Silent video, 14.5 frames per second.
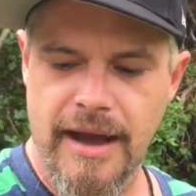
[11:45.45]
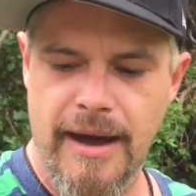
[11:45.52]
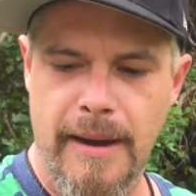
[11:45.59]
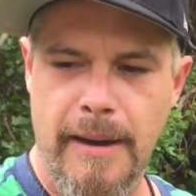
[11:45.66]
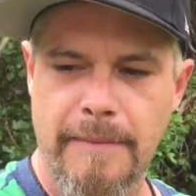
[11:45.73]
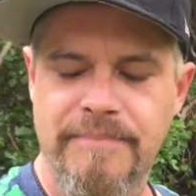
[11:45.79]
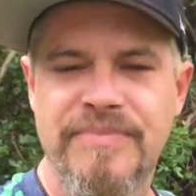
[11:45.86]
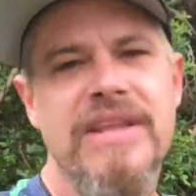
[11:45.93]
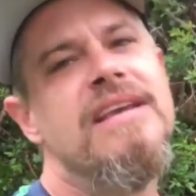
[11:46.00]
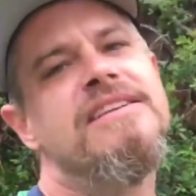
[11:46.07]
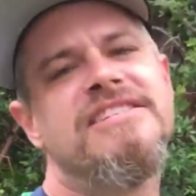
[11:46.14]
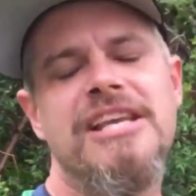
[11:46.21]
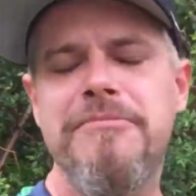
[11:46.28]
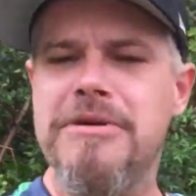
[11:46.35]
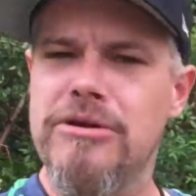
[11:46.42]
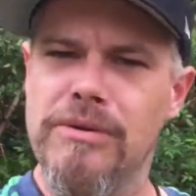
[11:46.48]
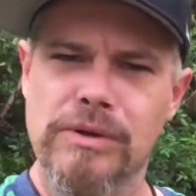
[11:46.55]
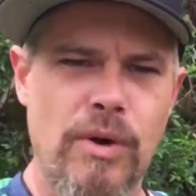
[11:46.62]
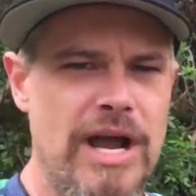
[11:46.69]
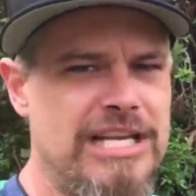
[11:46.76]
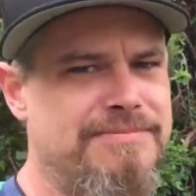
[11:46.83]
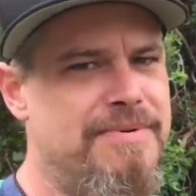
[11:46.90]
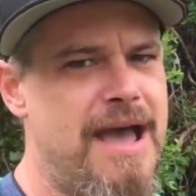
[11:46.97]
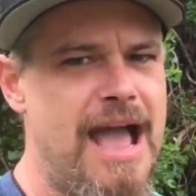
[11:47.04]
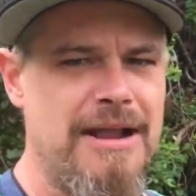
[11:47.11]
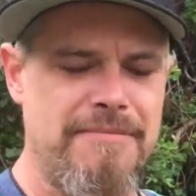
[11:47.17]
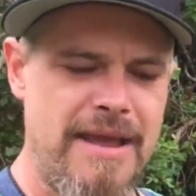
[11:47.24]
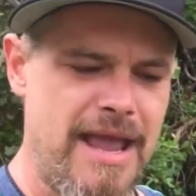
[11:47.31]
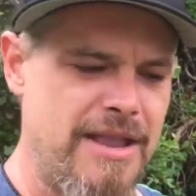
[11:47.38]
Send me a request
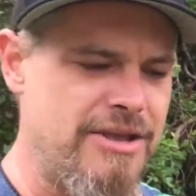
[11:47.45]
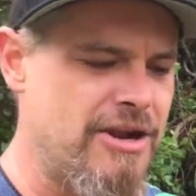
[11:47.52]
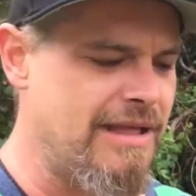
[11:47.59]
back, man.